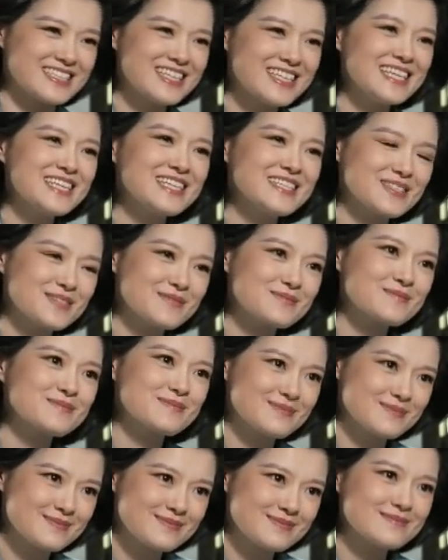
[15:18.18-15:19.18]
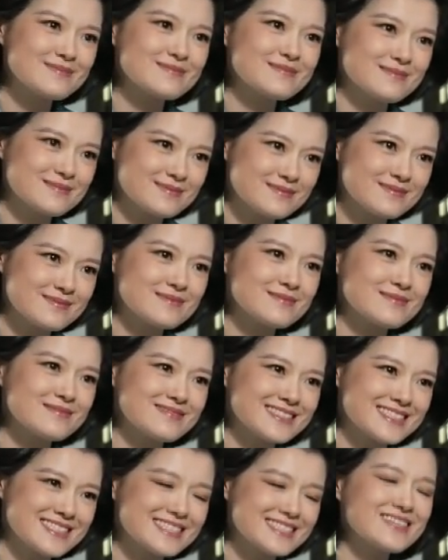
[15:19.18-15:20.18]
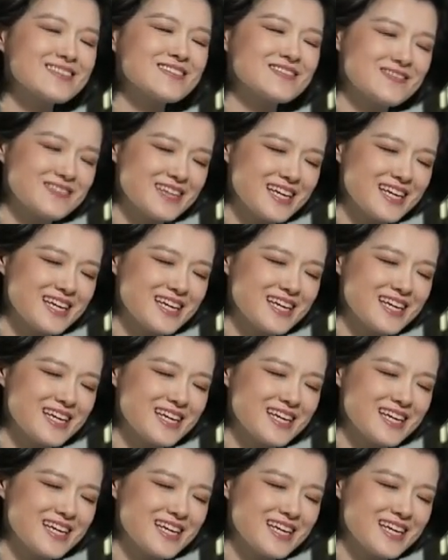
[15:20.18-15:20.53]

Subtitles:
as a young boy when I first started school.